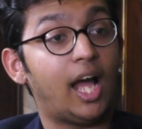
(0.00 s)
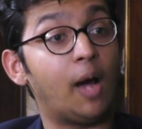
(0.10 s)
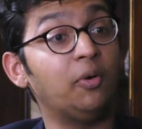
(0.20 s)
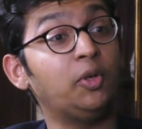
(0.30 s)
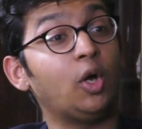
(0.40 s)

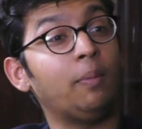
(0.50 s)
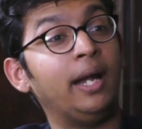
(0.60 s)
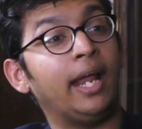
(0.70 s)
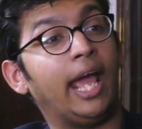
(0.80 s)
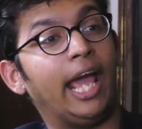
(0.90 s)
I want to talk
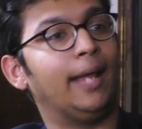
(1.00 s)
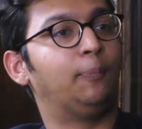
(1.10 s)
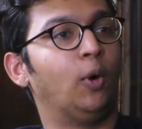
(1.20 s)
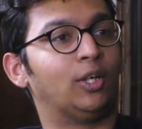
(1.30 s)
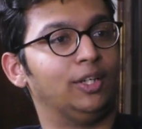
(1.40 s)
about
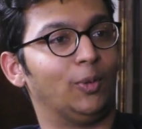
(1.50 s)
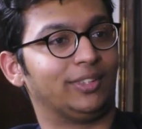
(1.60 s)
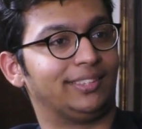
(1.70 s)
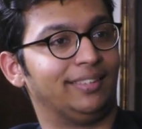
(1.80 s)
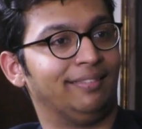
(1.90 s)
airport
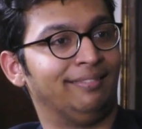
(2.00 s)
looks.